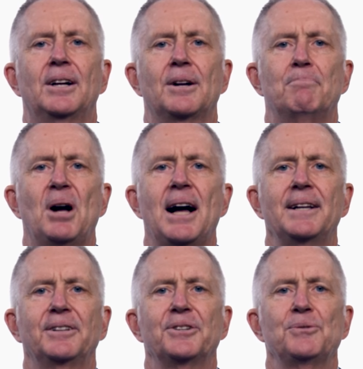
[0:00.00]

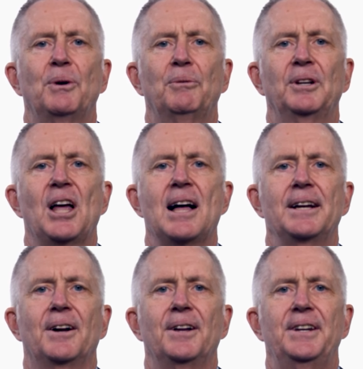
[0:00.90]
Compilers will
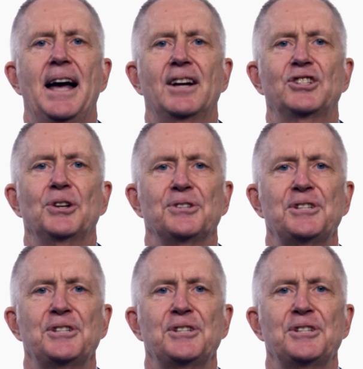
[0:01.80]
rely on national